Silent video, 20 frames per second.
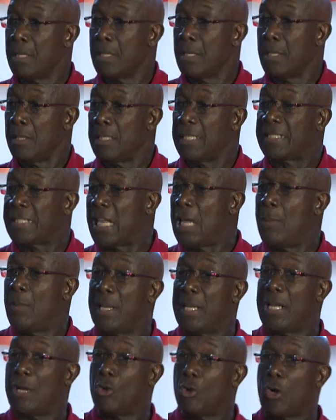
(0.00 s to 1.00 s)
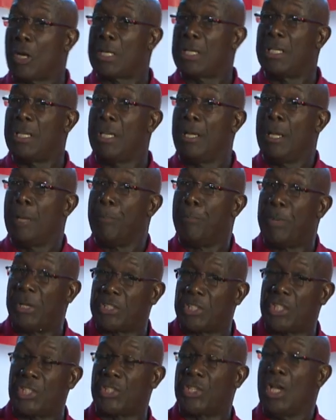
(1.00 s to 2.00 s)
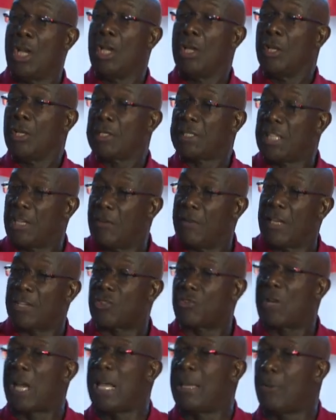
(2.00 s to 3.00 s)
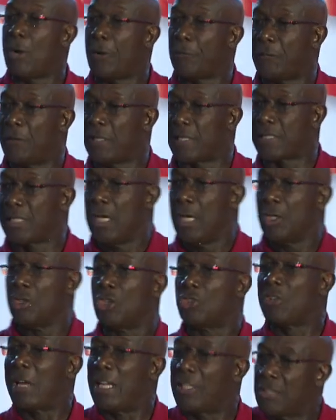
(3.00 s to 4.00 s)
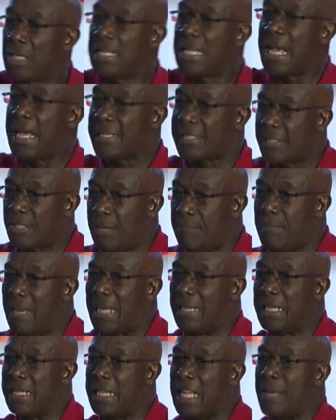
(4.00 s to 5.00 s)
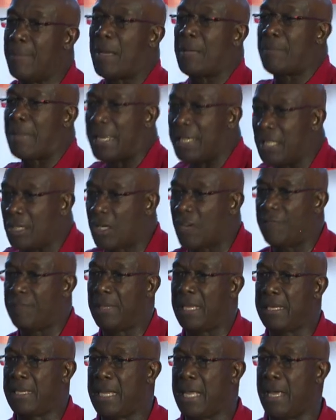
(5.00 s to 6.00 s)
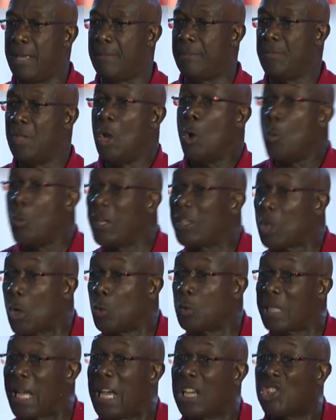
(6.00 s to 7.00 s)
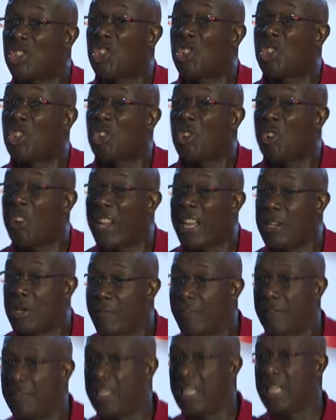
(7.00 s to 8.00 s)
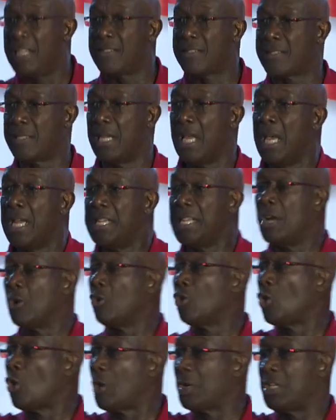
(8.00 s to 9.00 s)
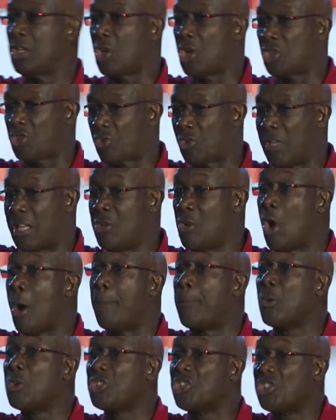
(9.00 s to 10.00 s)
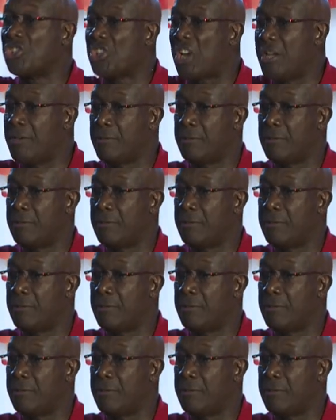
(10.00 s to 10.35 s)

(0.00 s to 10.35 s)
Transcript: The same way they wrote the British Serious Crime Office to try to nasty up Manning name and Manning government name without a shred of evidence. They wrote the Australian opposition